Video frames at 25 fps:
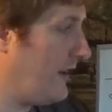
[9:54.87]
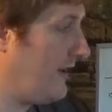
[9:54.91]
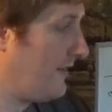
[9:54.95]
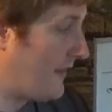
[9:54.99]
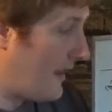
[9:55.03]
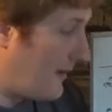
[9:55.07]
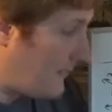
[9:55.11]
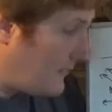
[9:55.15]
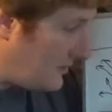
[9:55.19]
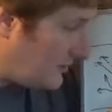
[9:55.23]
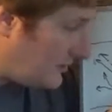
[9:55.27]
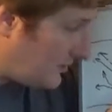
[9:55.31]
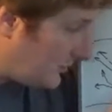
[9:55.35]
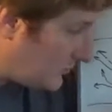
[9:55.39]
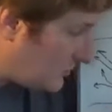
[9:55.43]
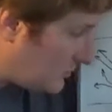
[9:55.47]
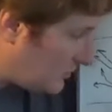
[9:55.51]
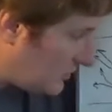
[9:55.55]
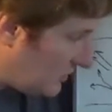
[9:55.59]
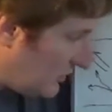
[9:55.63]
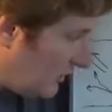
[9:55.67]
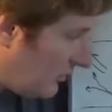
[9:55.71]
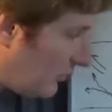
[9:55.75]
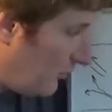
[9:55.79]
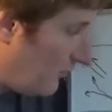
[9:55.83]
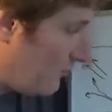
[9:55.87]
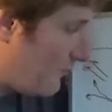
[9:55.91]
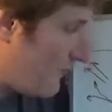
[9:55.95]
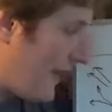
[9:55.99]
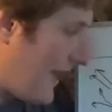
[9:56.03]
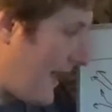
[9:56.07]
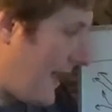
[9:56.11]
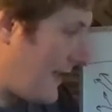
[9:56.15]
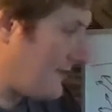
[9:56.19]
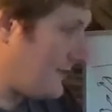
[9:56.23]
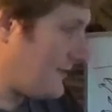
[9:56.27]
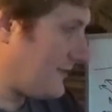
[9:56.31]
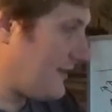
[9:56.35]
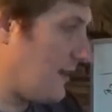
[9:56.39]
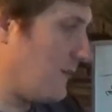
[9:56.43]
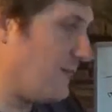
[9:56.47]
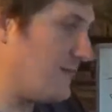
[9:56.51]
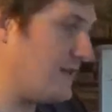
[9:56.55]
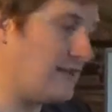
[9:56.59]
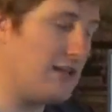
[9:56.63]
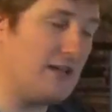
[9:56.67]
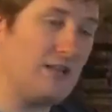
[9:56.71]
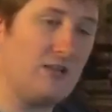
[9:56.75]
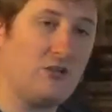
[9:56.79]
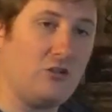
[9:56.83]
That means there's still mass
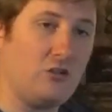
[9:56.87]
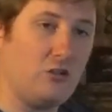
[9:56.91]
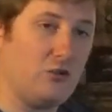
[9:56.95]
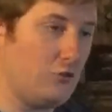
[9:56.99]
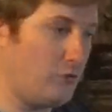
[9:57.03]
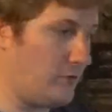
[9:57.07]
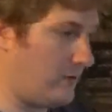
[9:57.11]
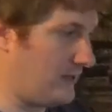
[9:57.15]
coming into